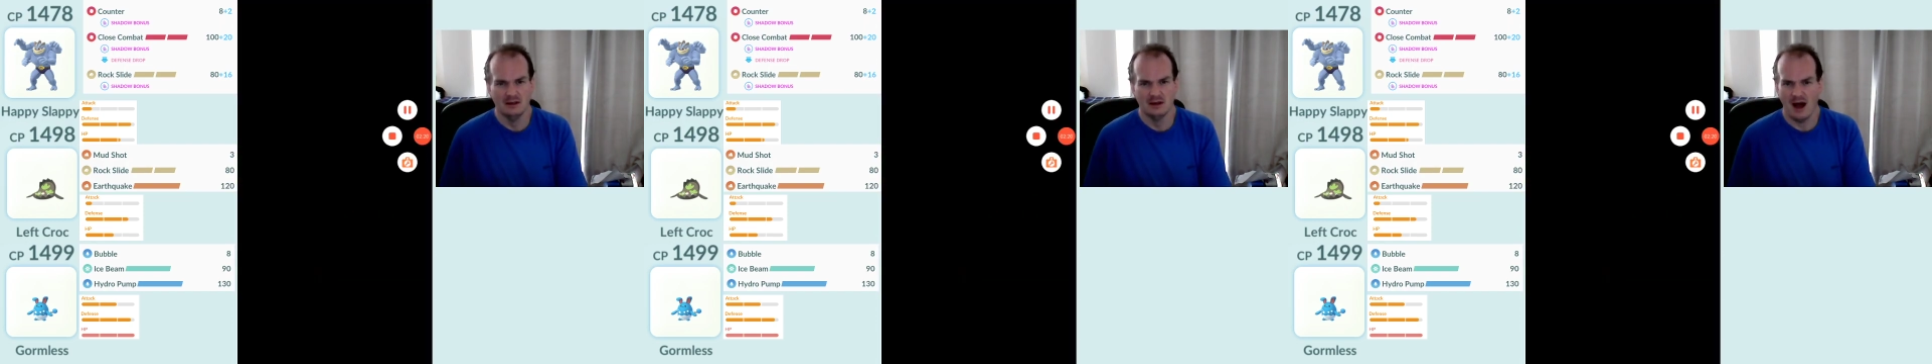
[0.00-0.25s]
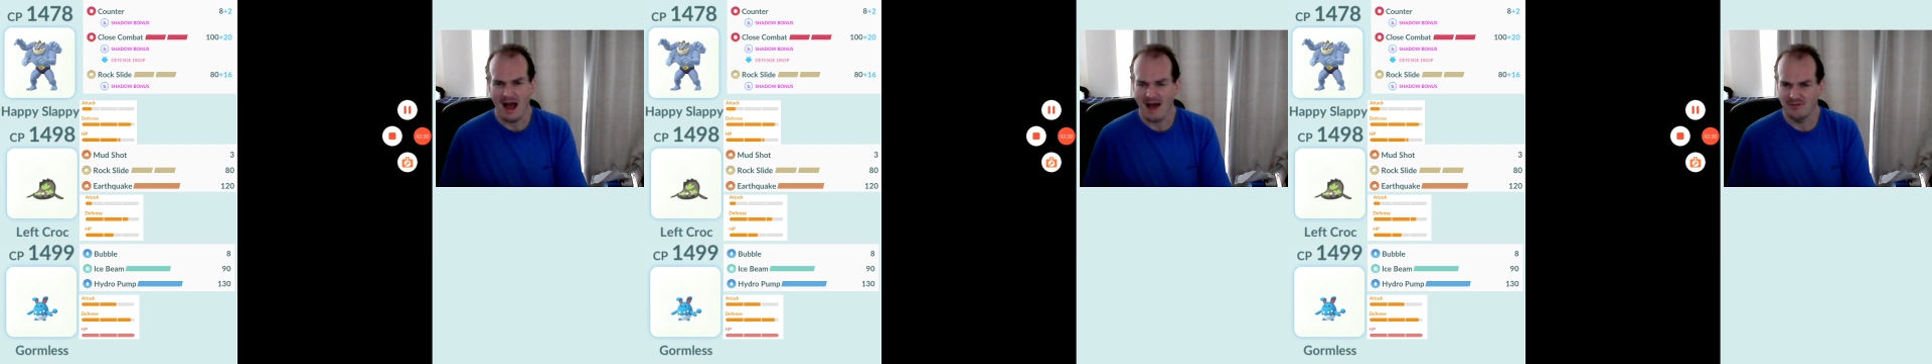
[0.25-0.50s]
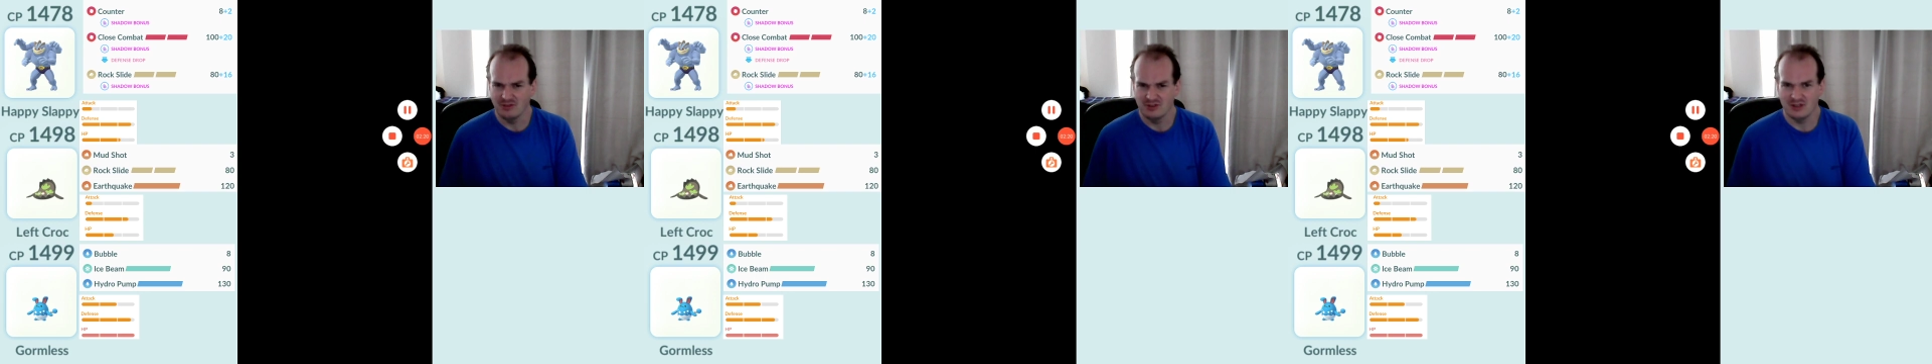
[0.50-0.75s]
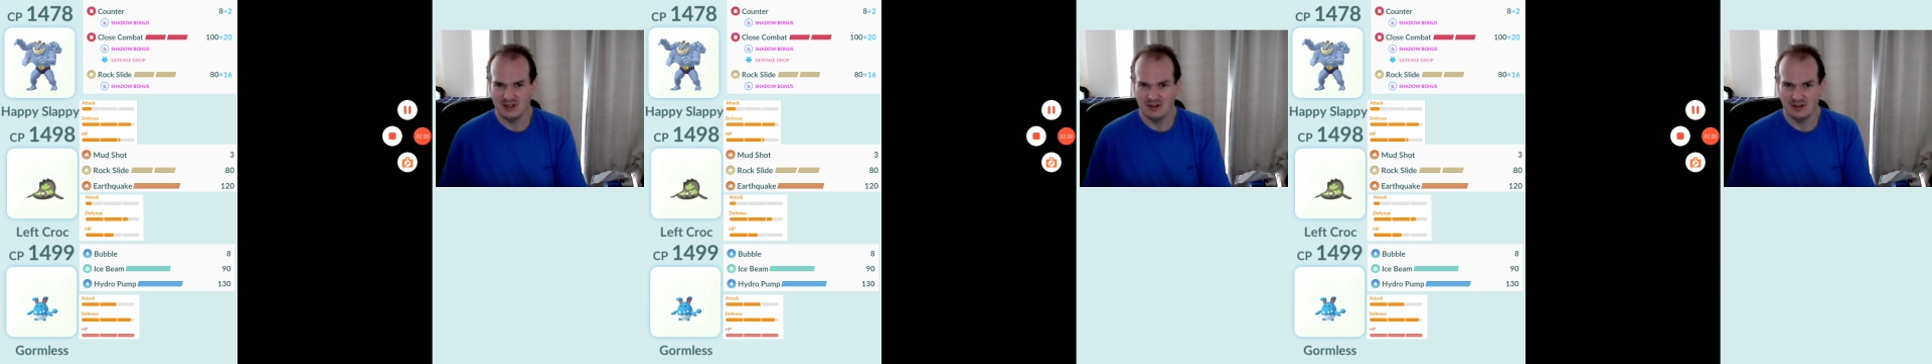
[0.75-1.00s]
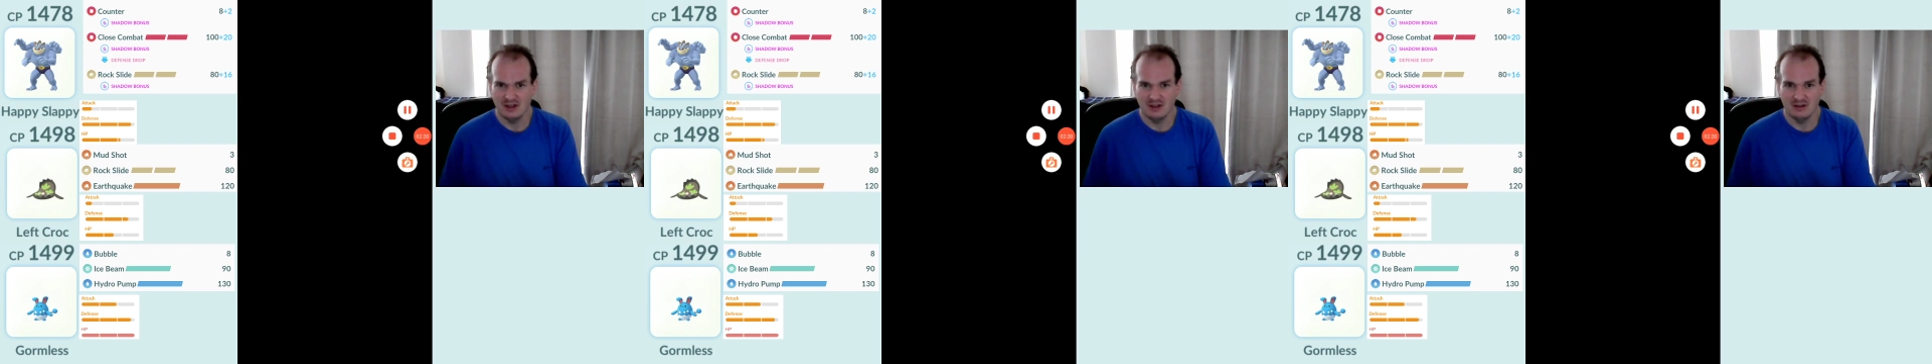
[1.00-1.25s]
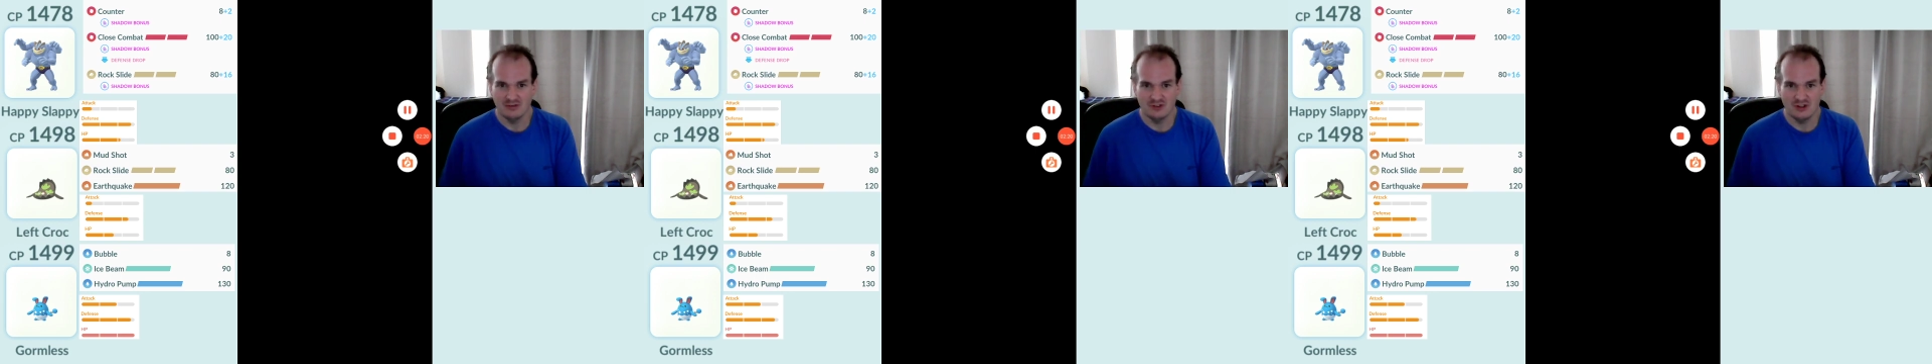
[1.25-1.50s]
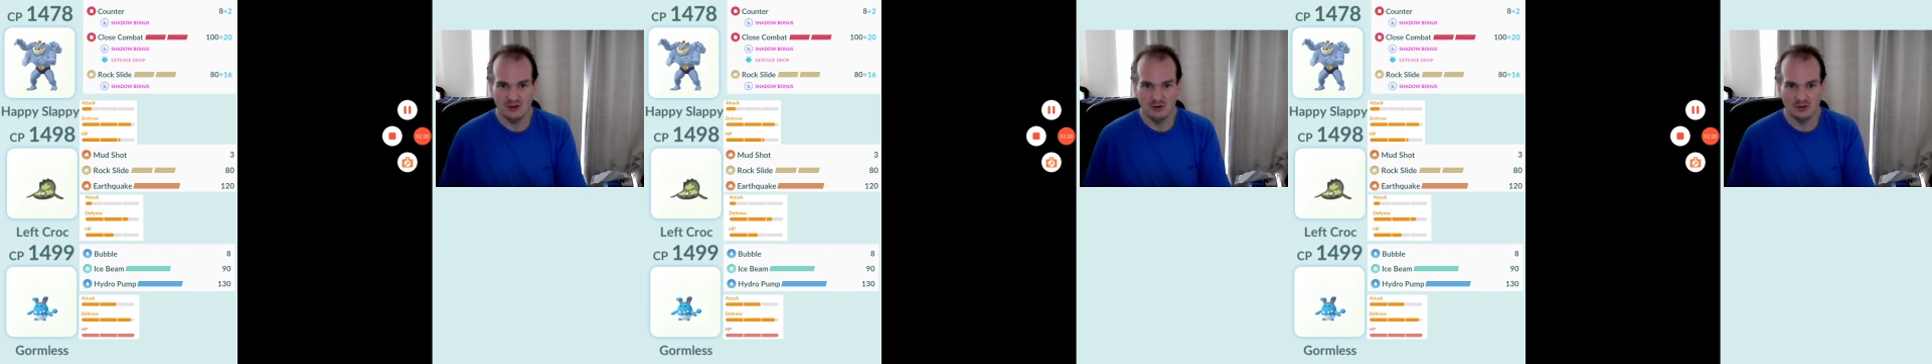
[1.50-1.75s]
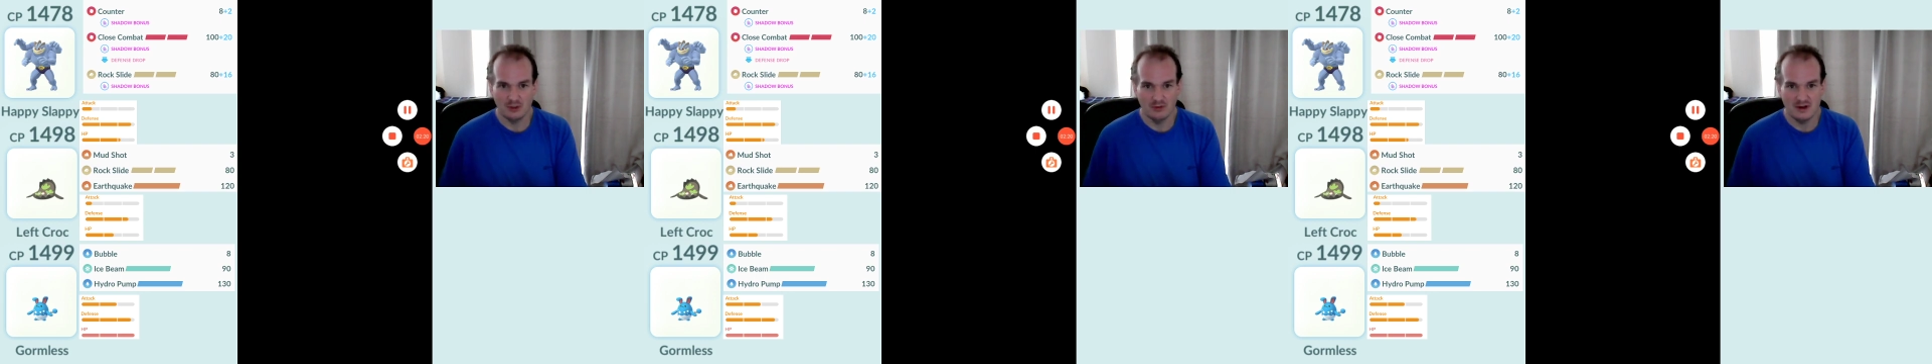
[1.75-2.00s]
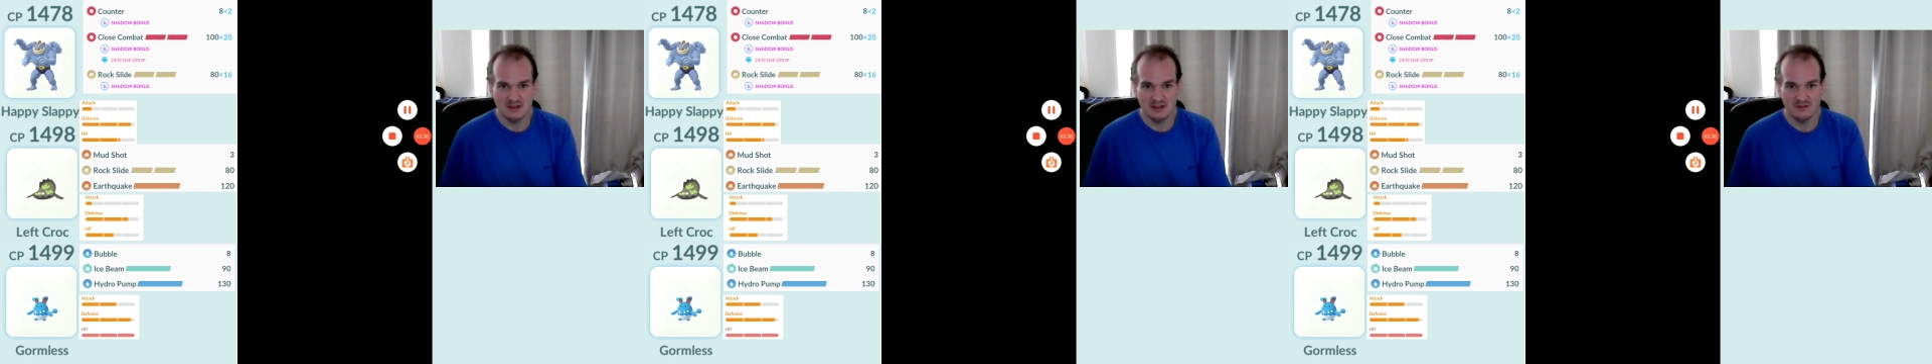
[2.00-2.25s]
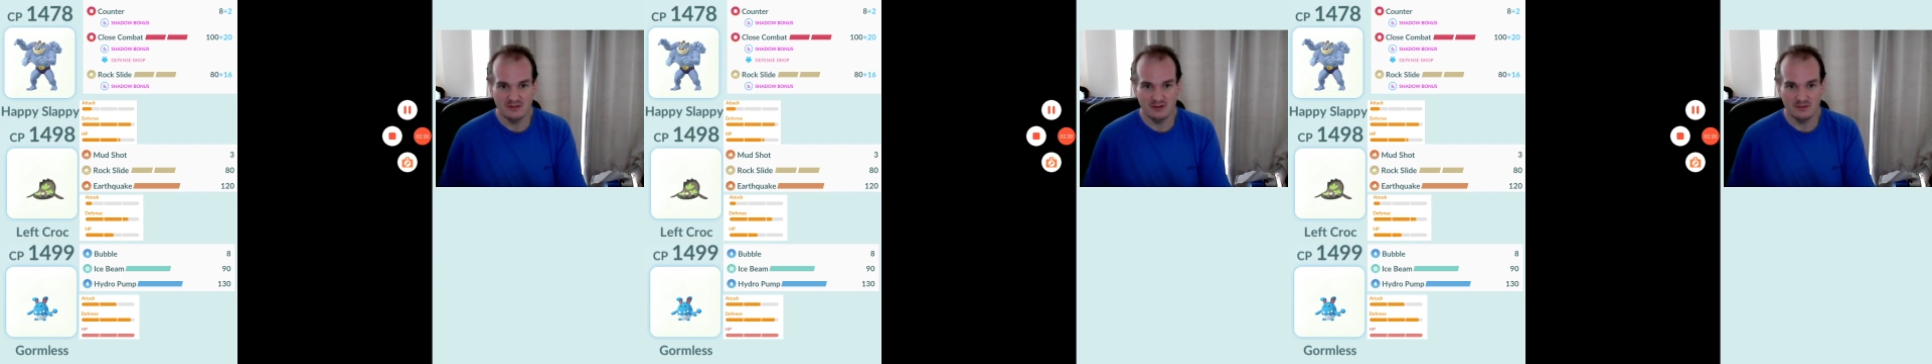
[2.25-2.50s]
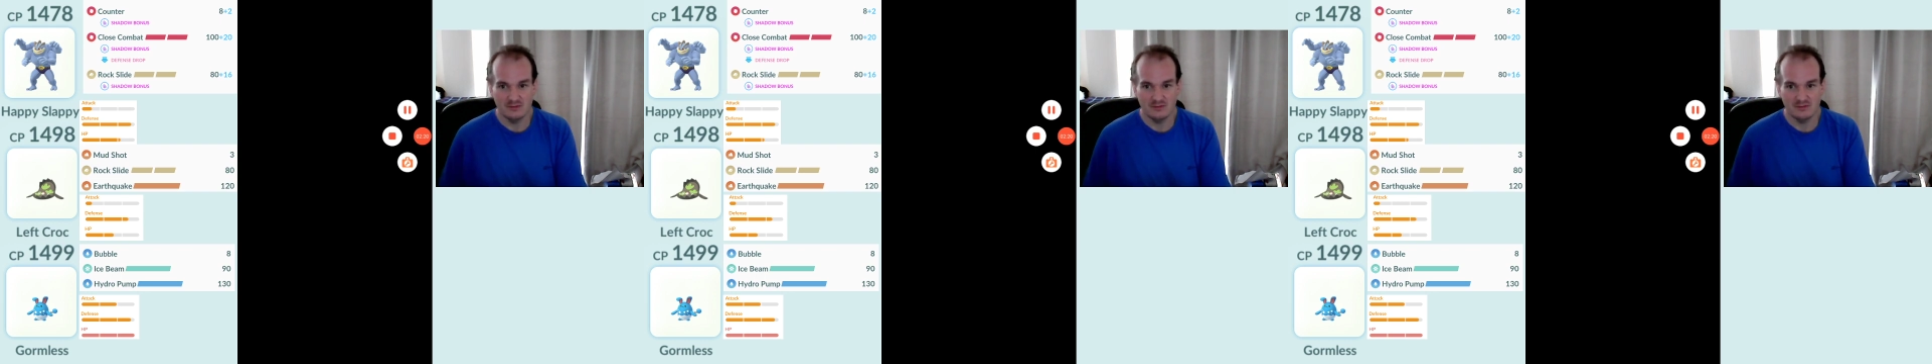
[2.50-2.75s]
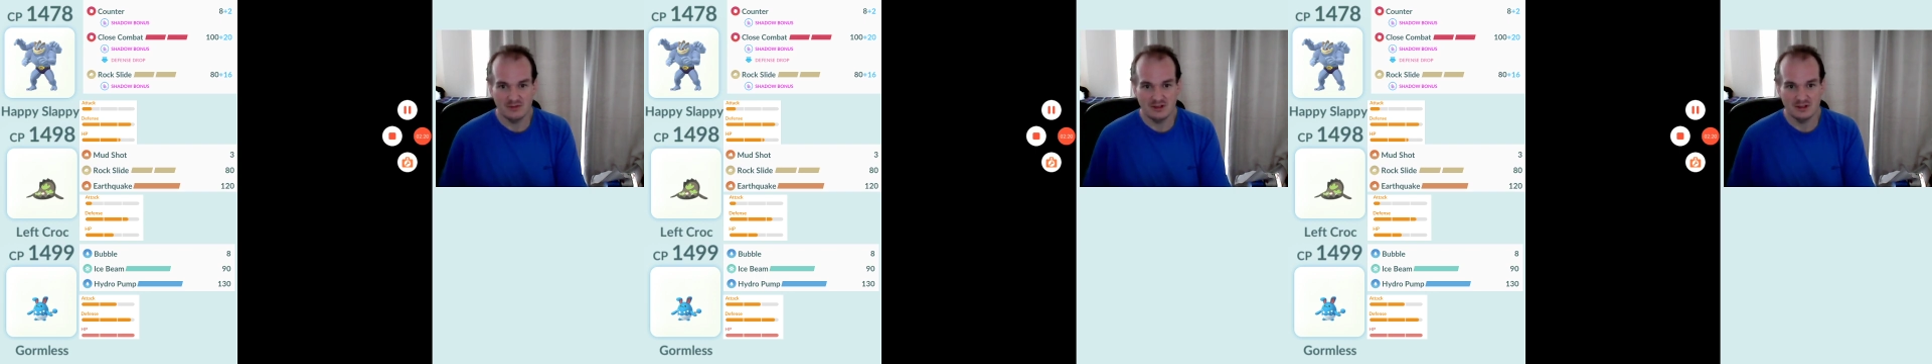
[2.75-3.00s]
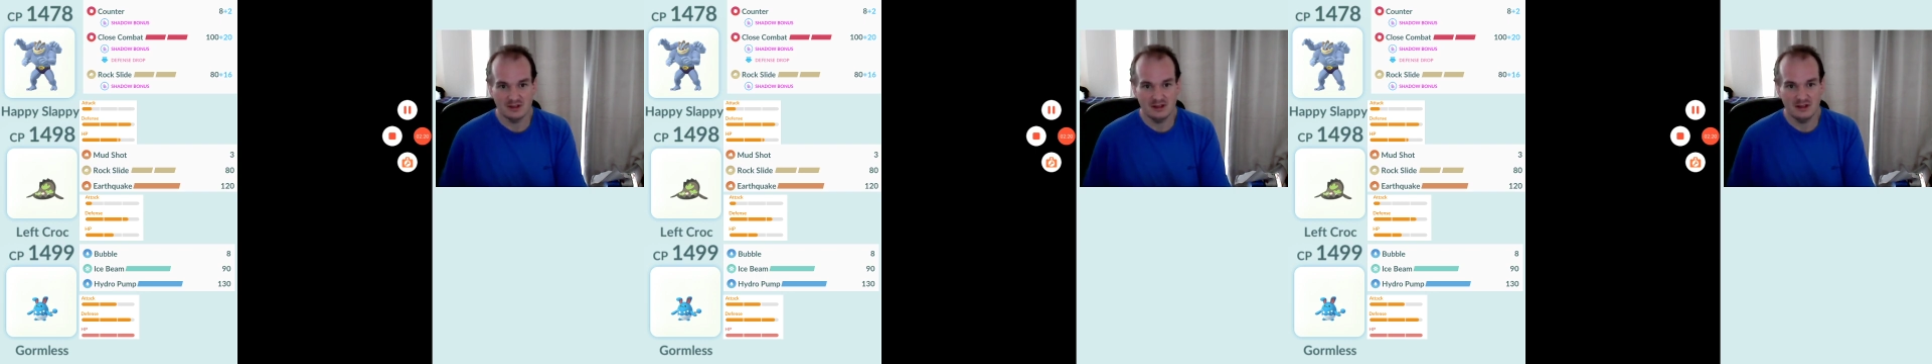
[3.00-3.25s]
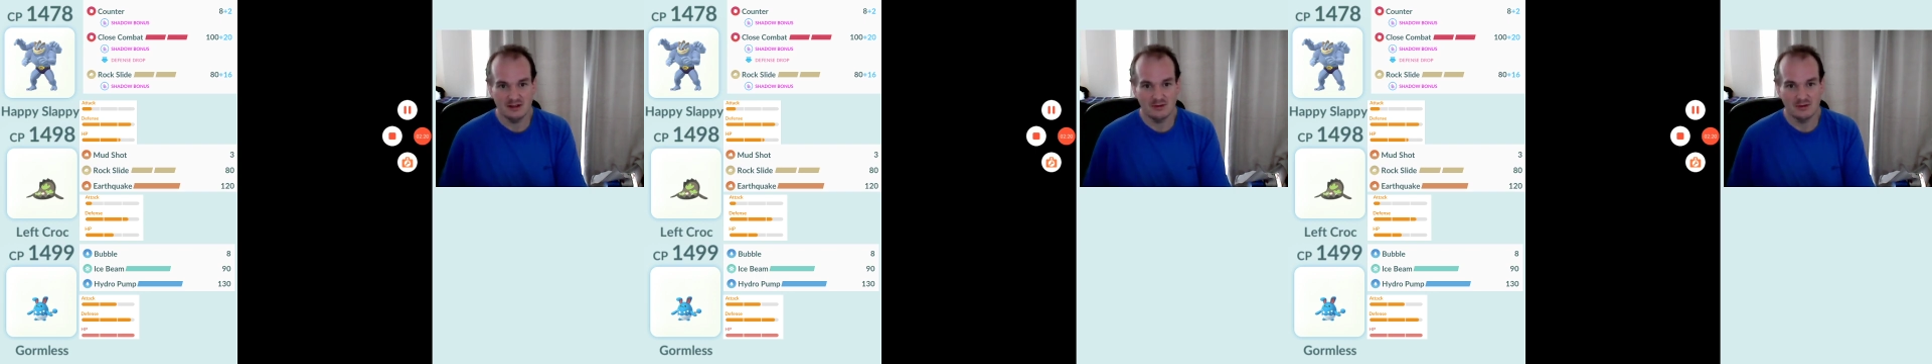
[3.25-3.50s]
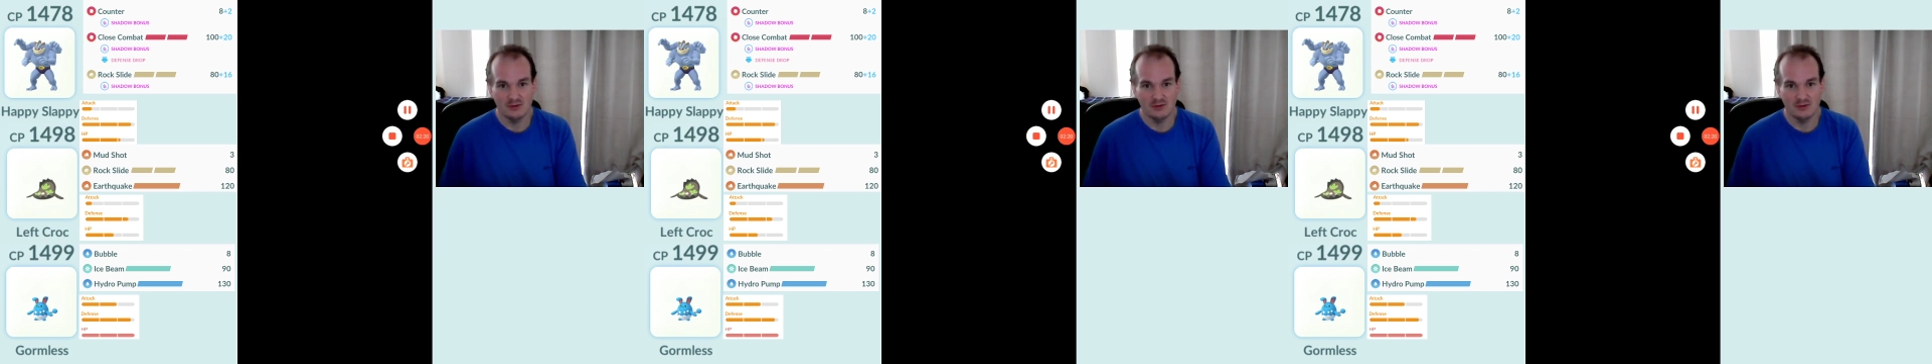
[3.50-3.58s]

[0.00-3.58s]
I haven't seen the Steel Double Razor Leafer recently,